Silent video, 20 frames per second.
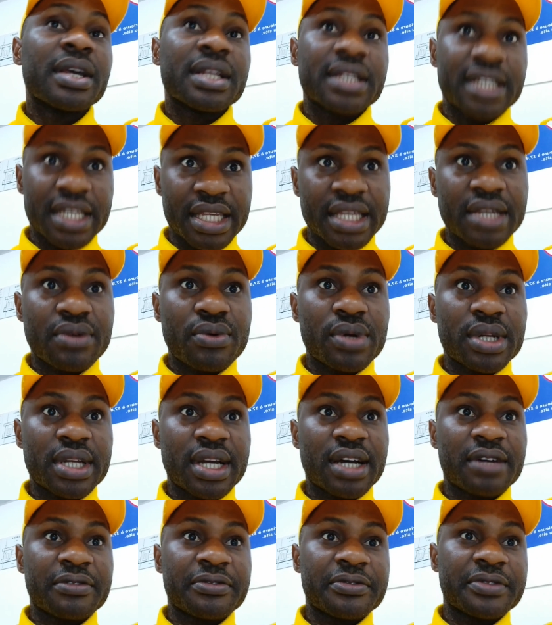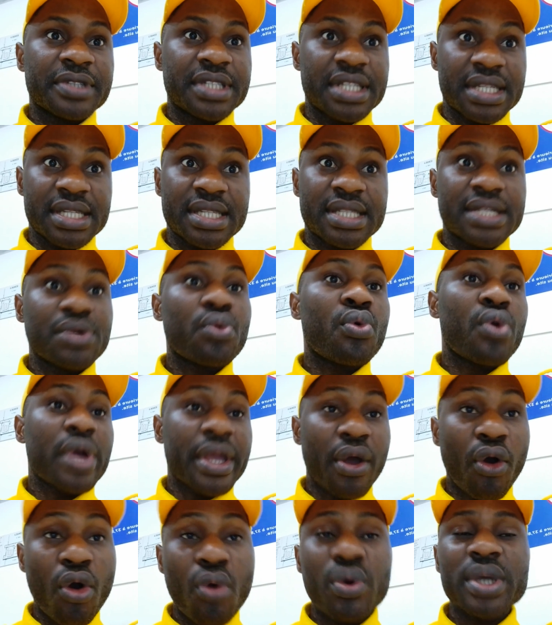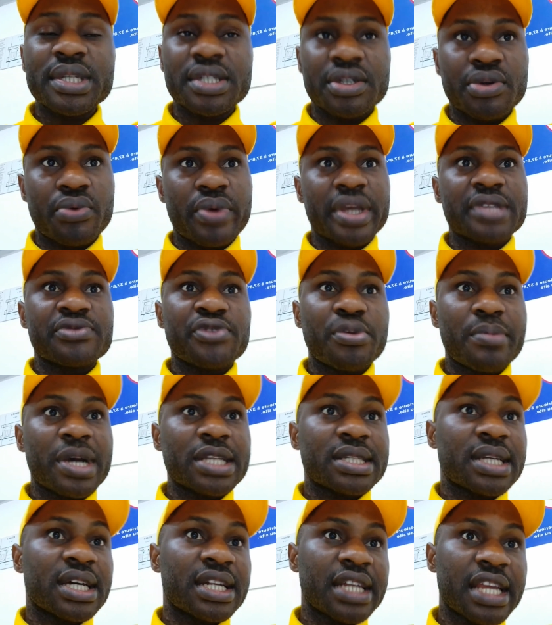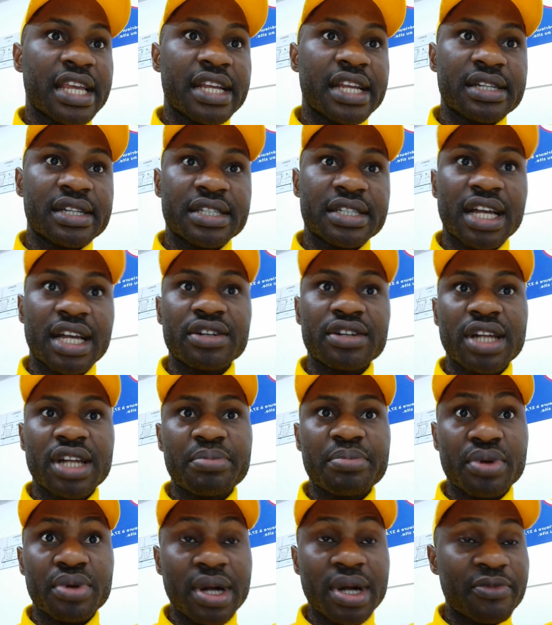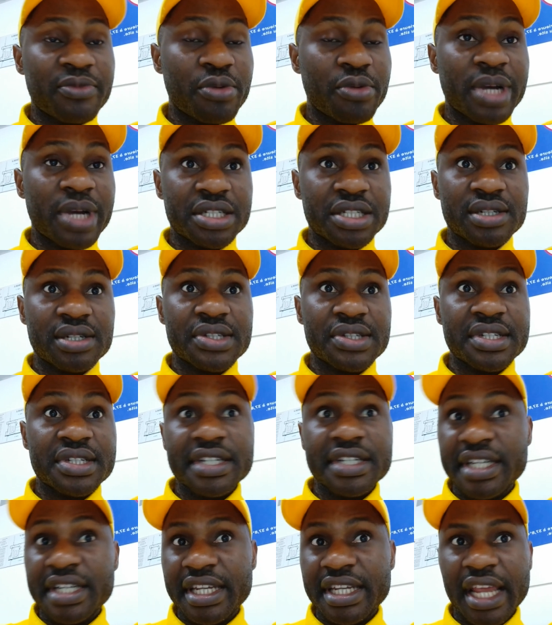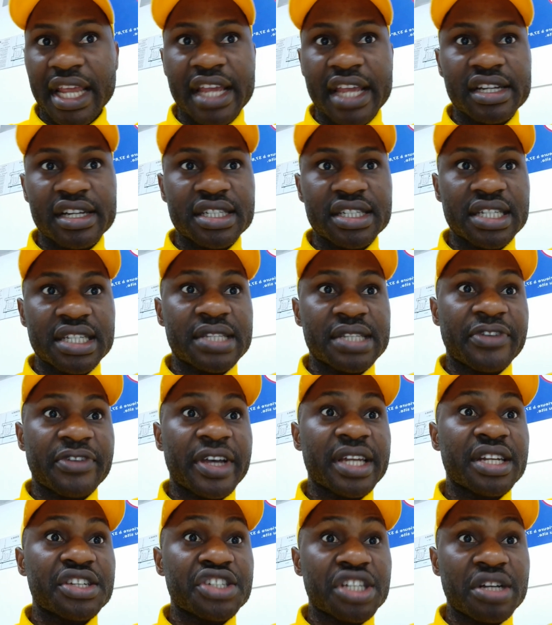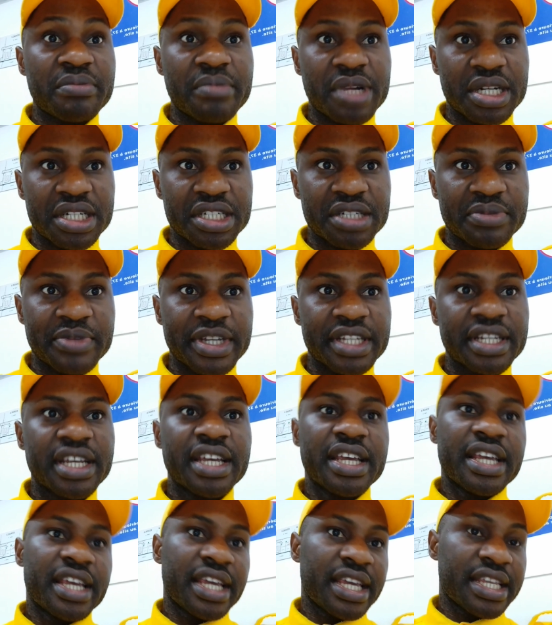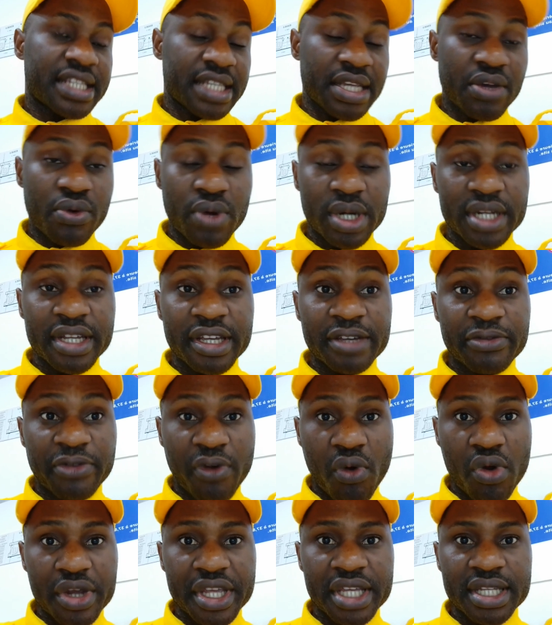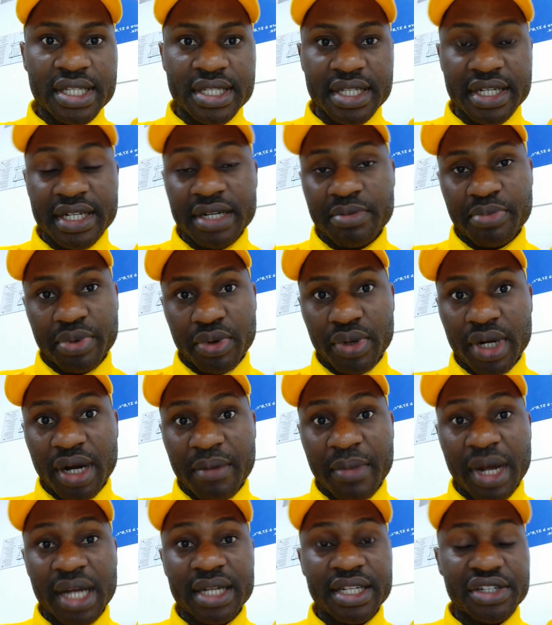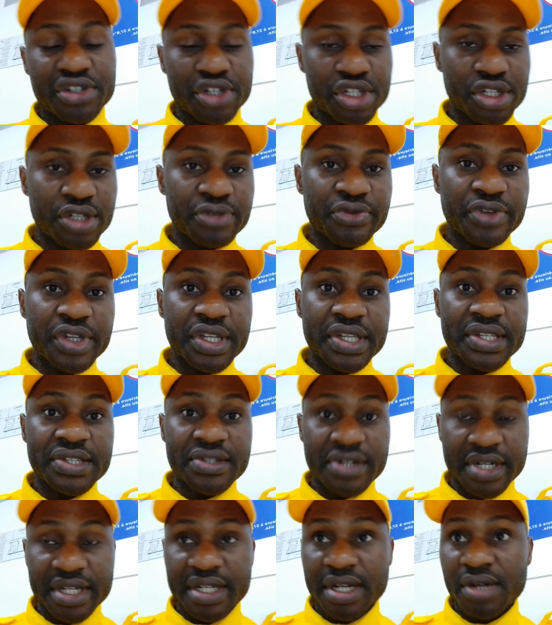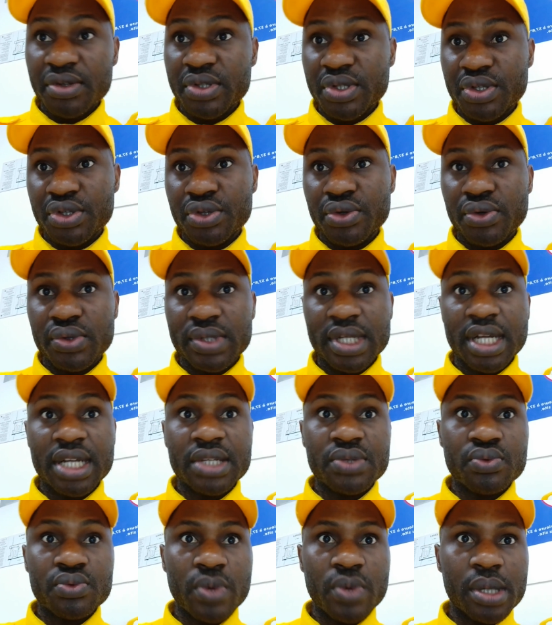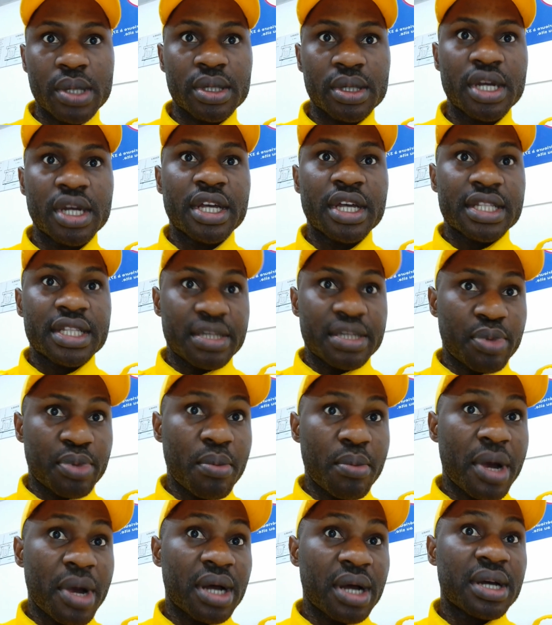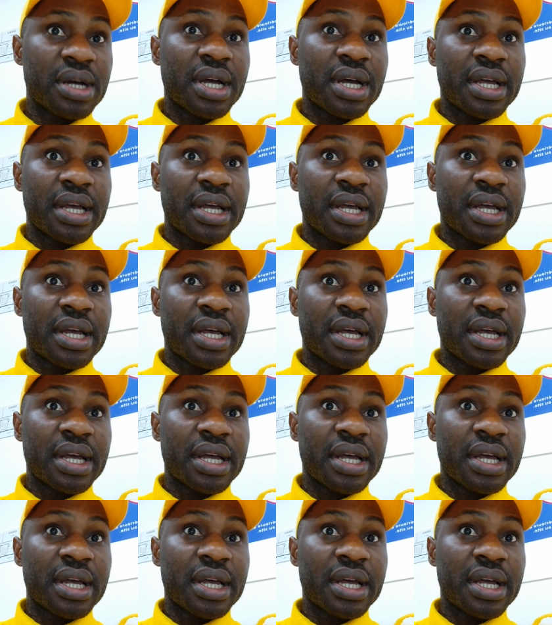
they equally have this. They will always request for maths and English. Another program for bachelor's degree in English is financial management. It's equally a 4 years degree program, and the tuition fee is 3,000 euros as well. Diploma